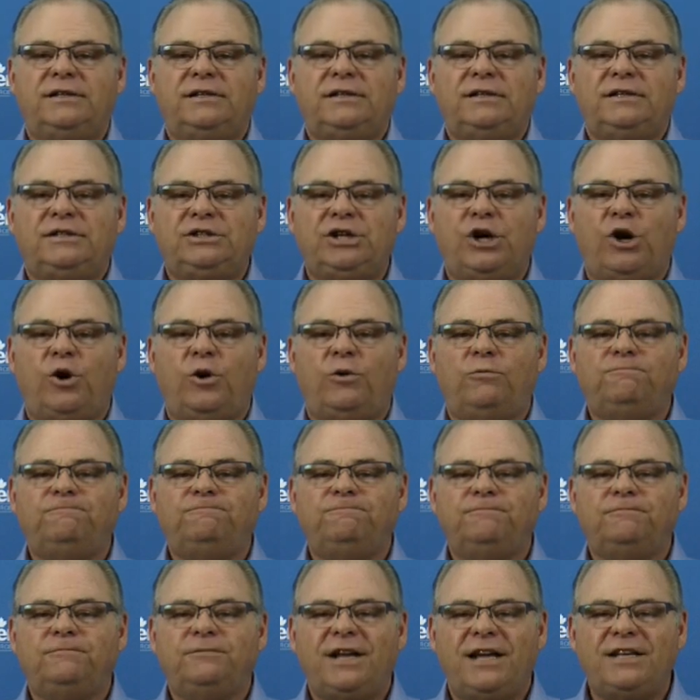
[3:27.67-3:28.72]
So
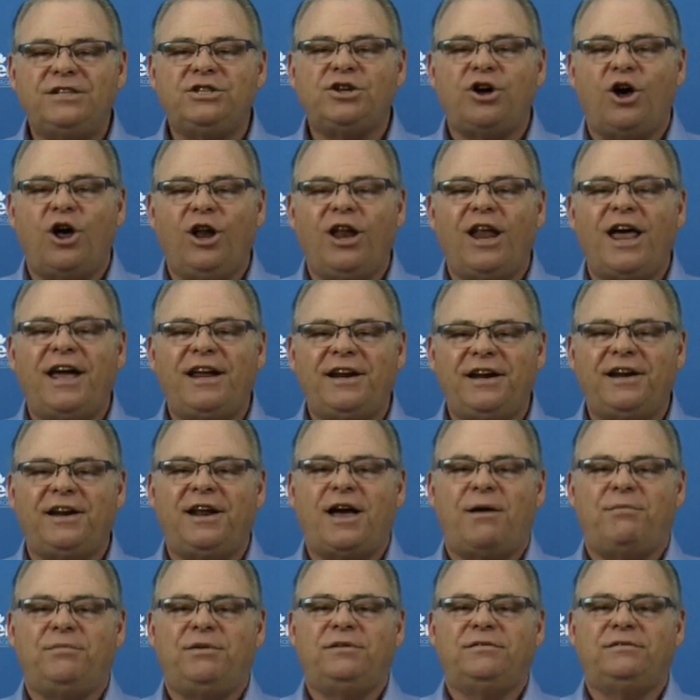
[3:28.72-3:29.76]
let's all light it
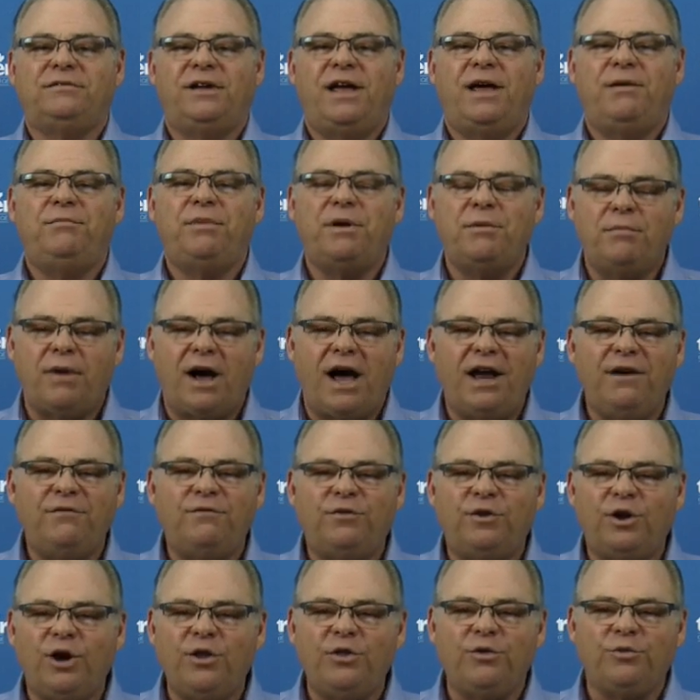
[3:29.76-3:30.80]
up and be
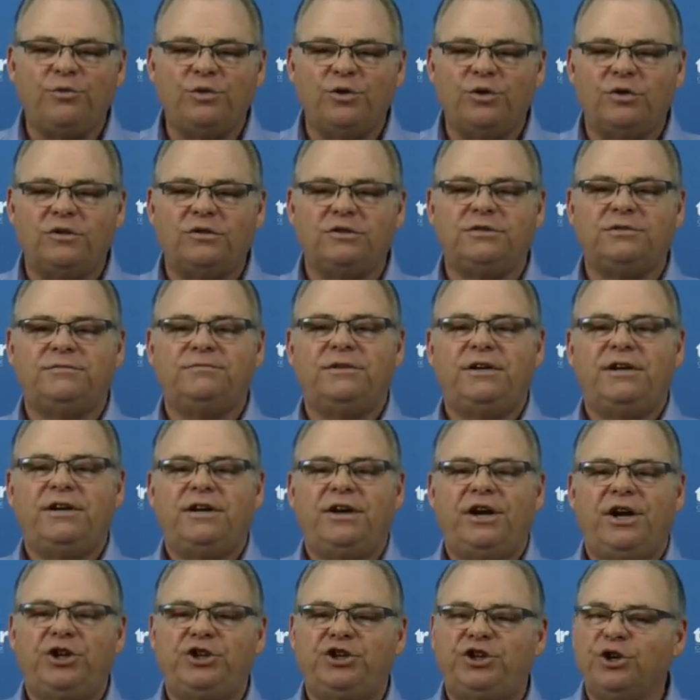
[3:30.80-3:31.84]
mindful of the rules.
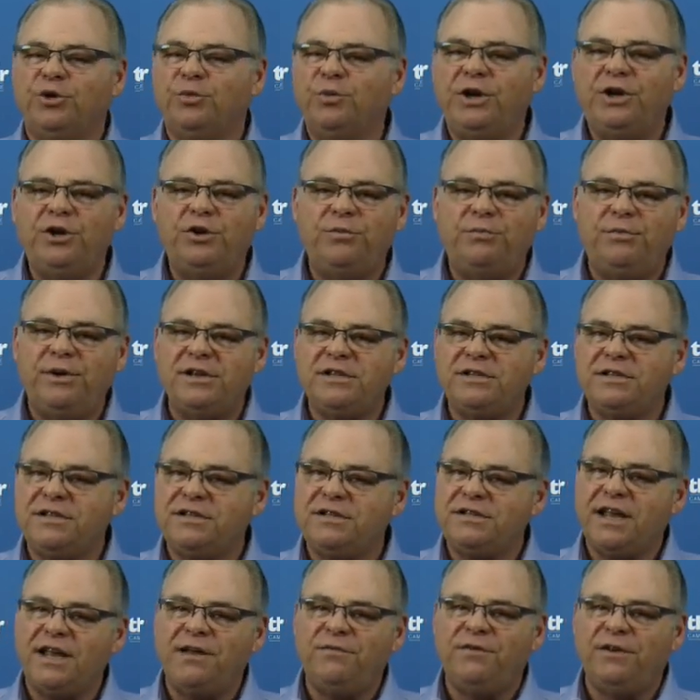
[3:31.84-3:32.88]
Ensure we do business
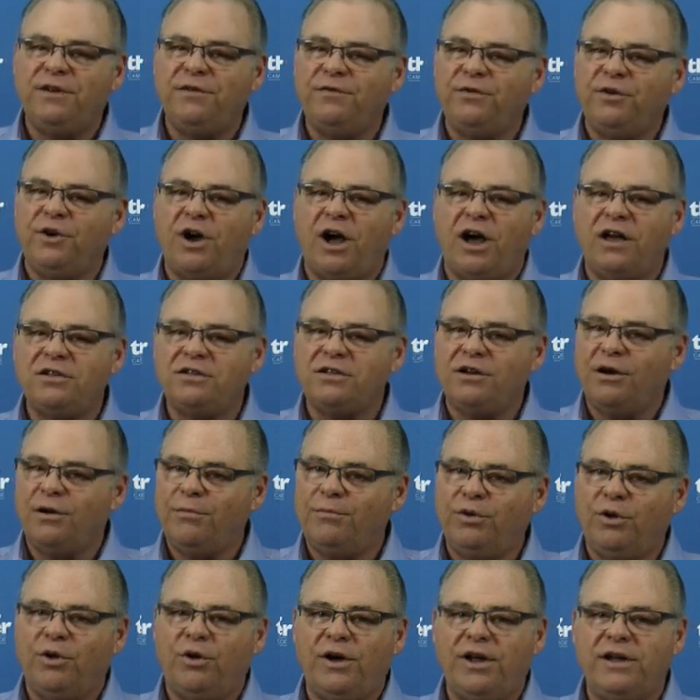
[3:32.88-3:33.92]
safely for us, our
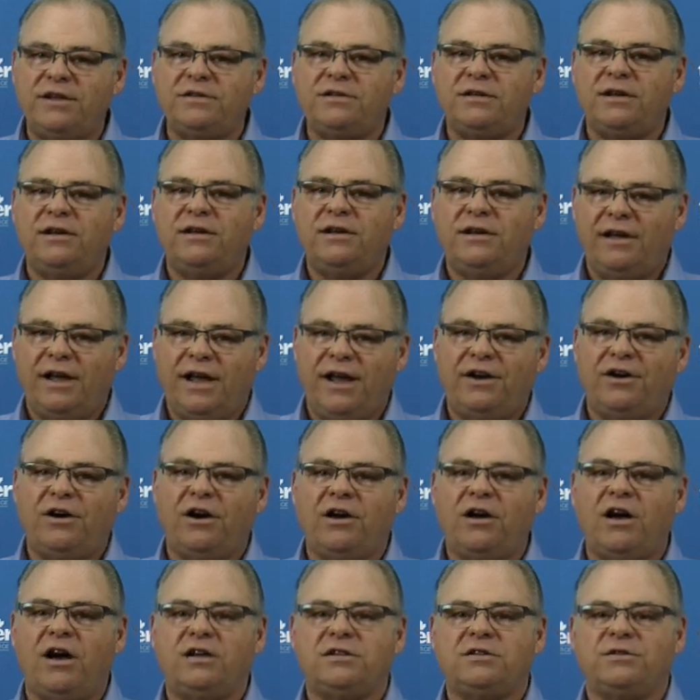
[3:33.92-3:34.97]
employees, and our
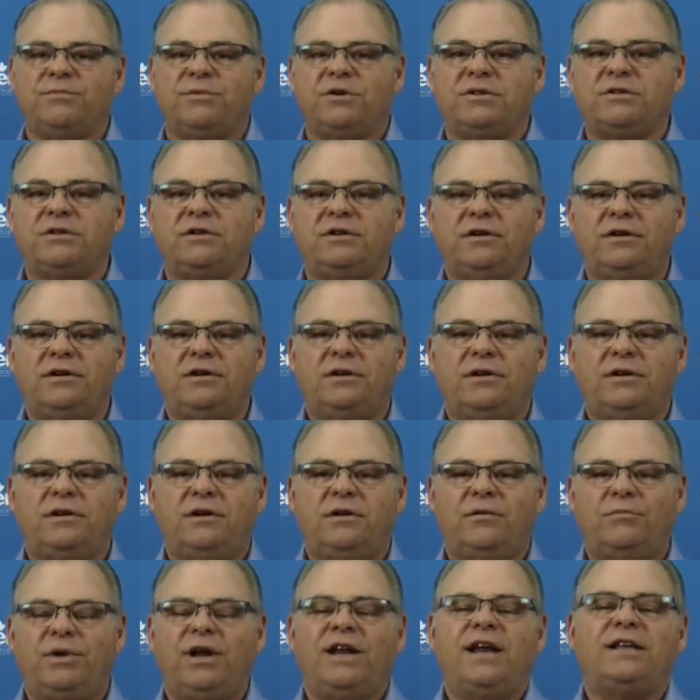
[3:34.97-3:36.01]
customers,
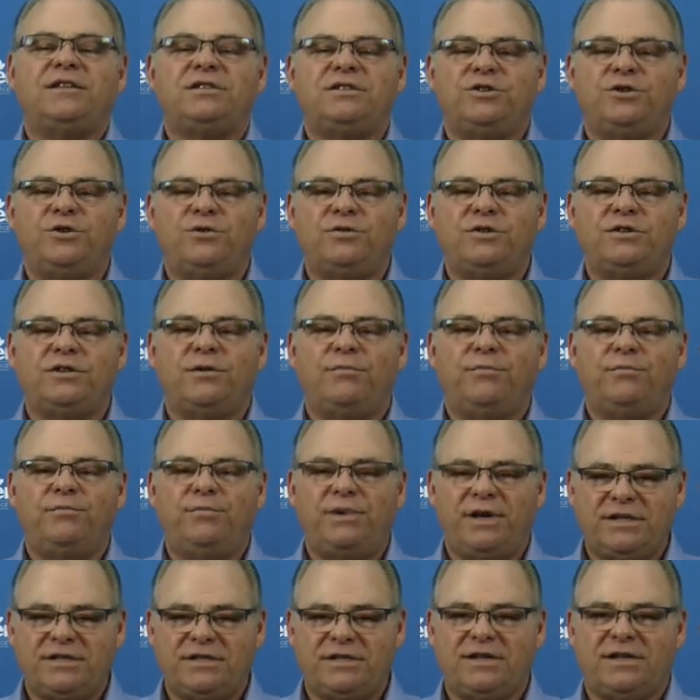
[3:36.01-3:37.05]
but let's do some
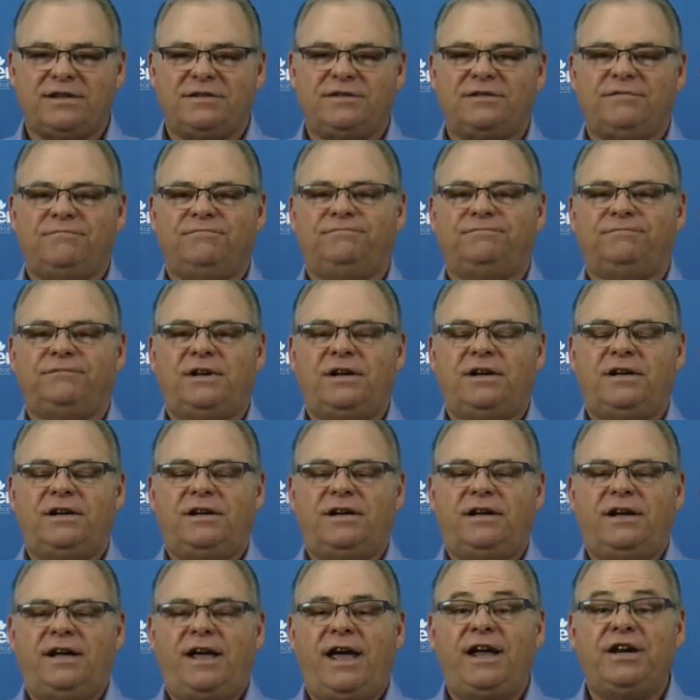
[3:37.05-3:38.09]
business.
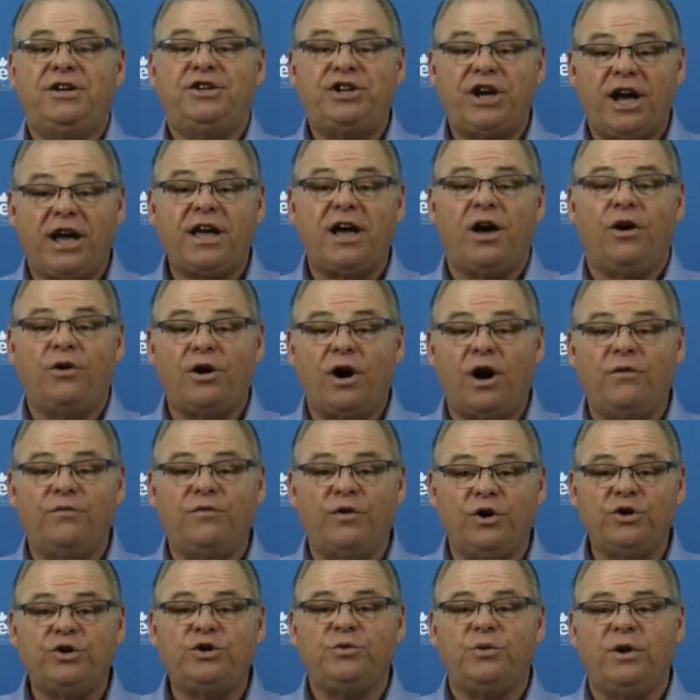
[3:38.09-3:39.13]
And check out our
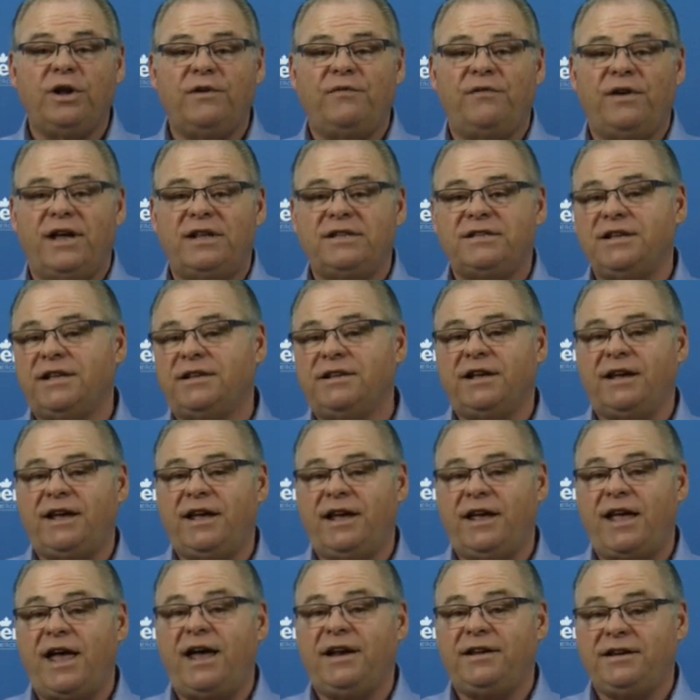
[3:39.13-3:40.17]
virtual events
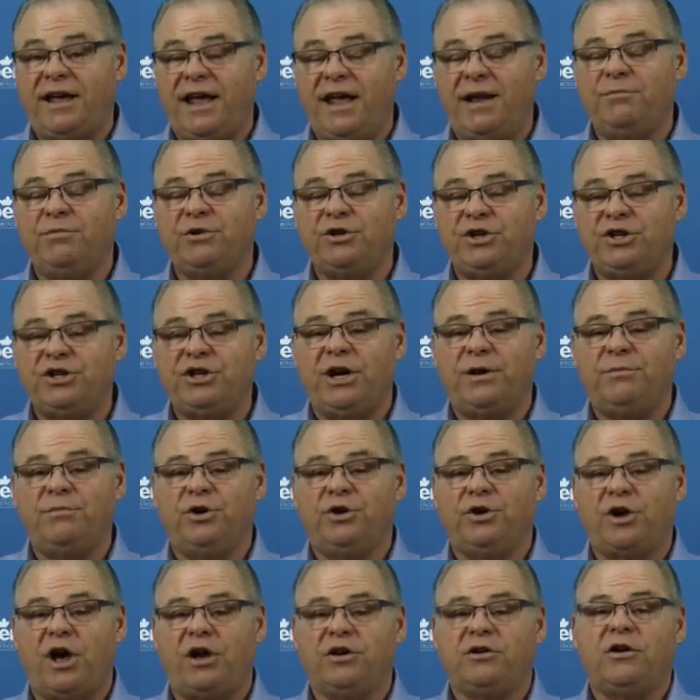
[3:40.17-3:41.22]
at
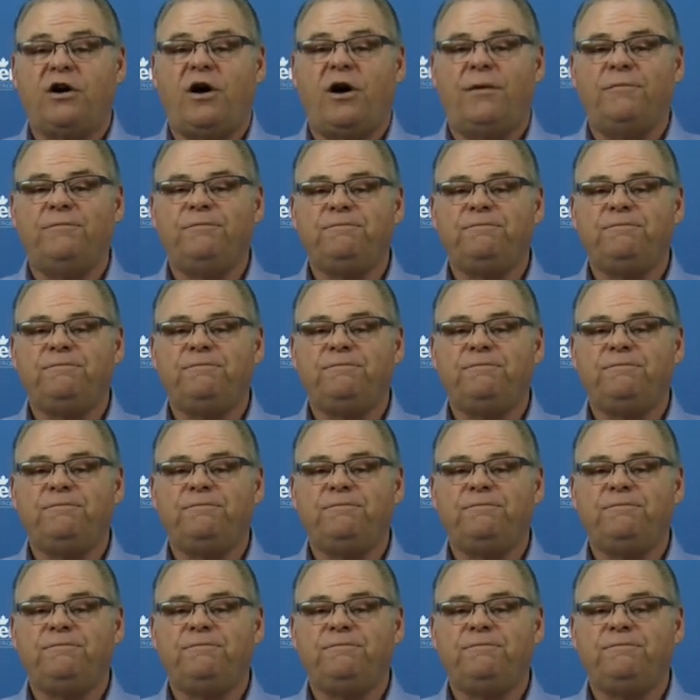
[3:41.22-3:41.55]
CambridgeChamber.com.